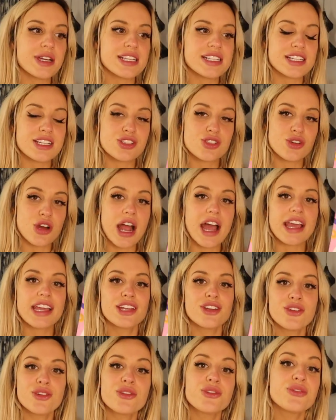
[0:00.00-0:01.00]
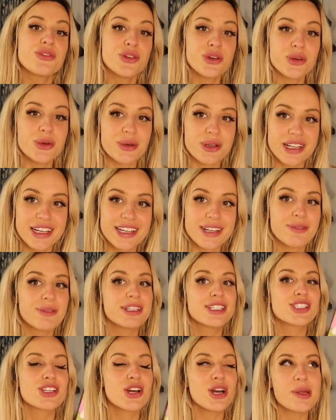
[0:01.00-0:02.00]
risk try a new food,
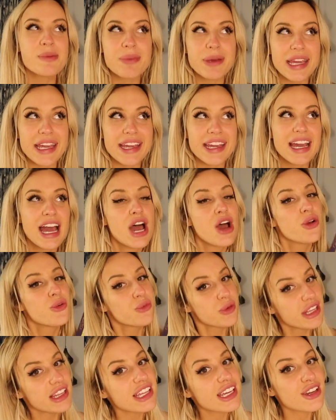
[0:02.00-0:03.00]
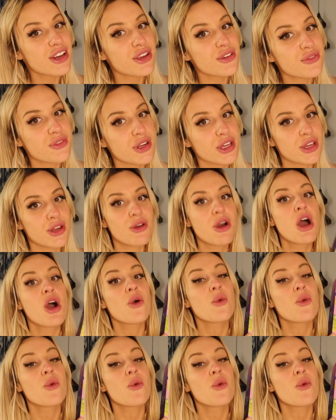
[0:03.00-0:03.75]
which could be really good for you,